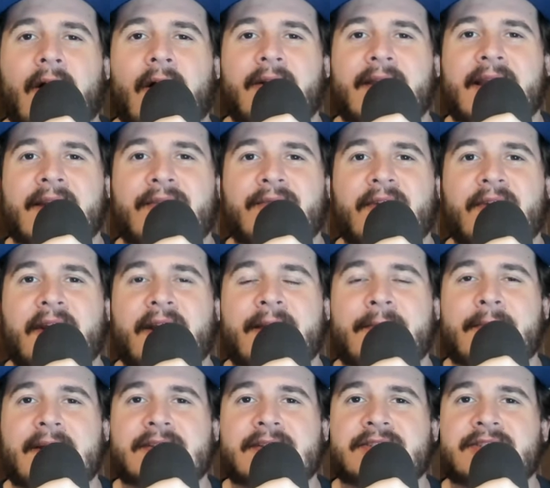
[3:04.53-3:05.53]
get very
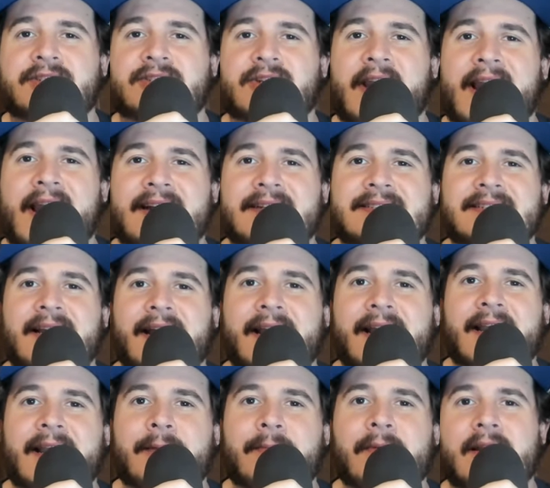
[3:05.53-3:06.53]
much track
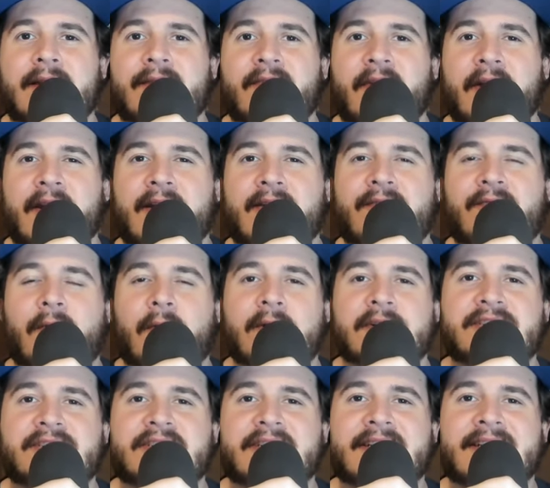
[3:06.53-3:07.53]
time. Very
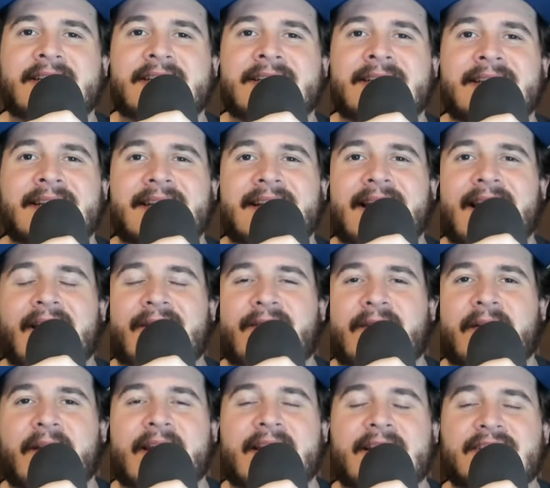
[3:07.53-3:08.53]
unfortunate. I feel
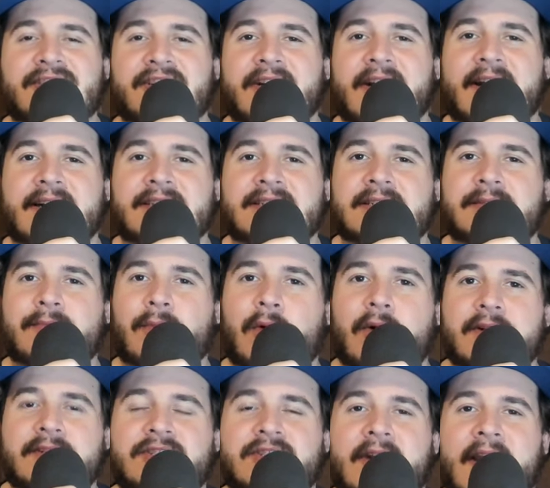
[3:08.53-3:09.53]
like he should have gotten some
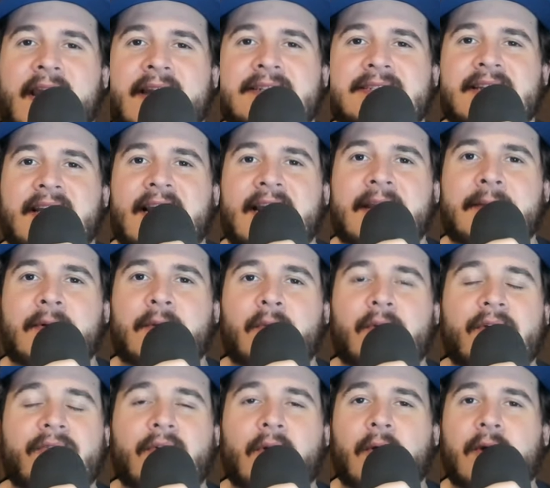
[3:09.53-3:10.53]
more track time, and we'll,
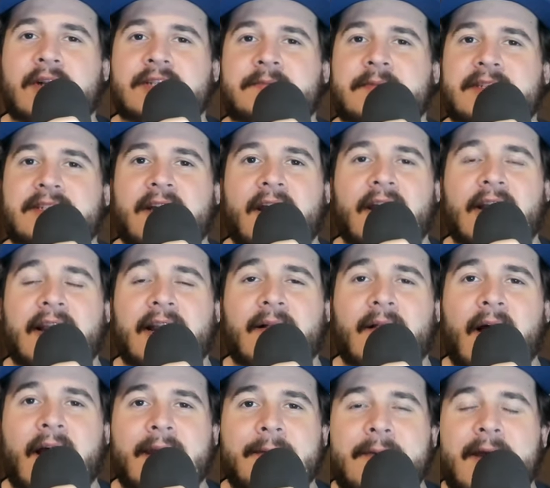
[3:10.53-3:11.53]
of course, be talking a
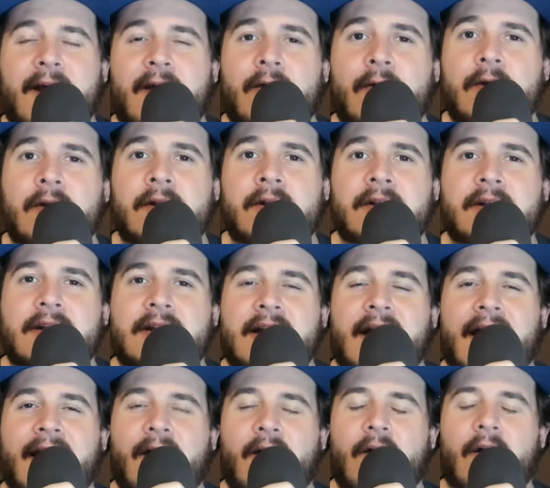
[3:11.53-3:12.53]
lot about
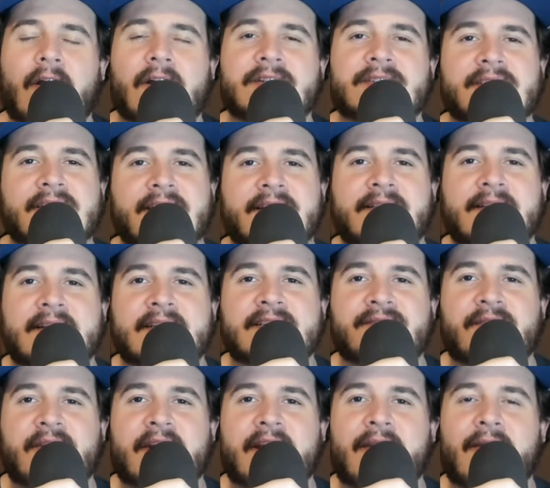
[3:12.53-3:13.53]
Kyle Larson in this
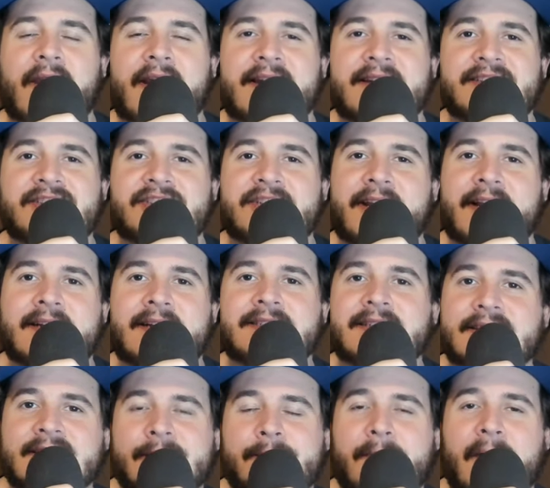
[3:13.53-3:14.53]
video and his
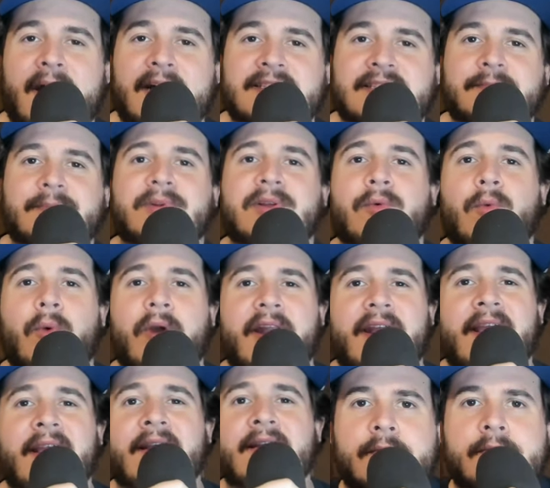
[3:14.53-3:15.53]
chances at possibly
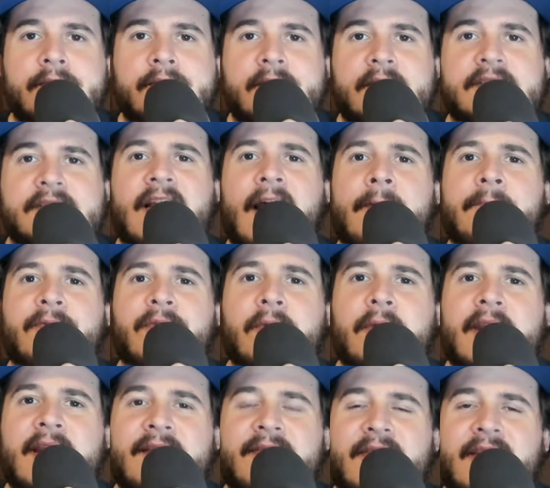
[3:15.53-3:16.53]
winning. The top
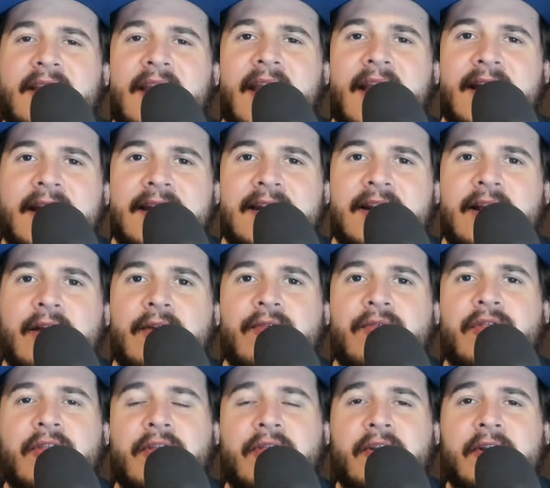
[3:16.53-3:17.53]
three at the end
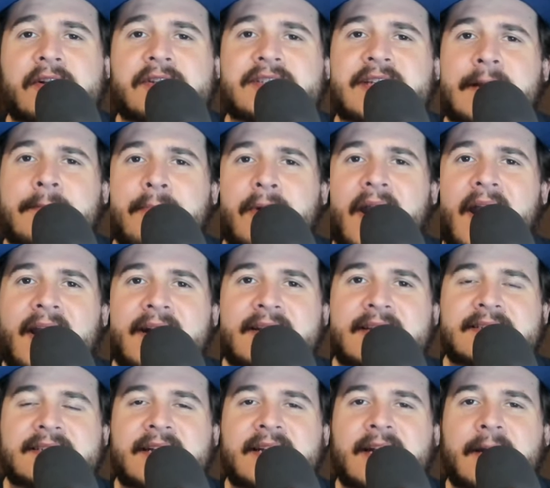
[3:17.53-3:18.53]
of the Thursday
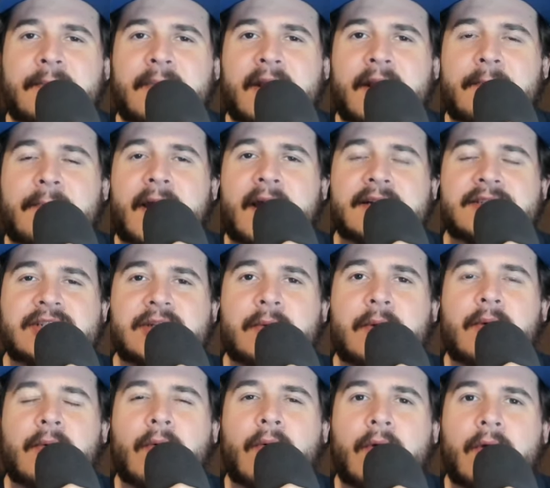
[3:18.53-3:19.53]
practice ended up being Pato
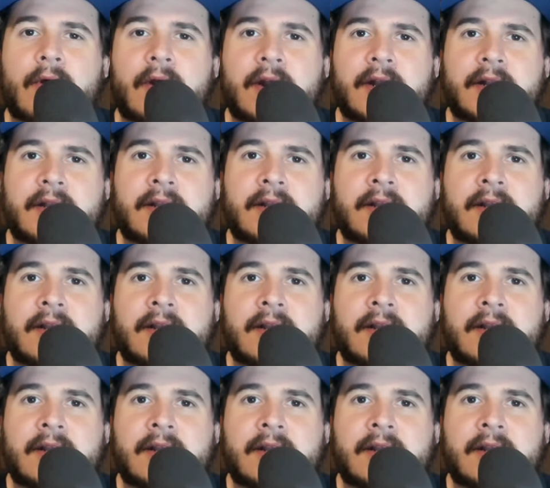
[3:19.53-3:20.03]
O'Ward,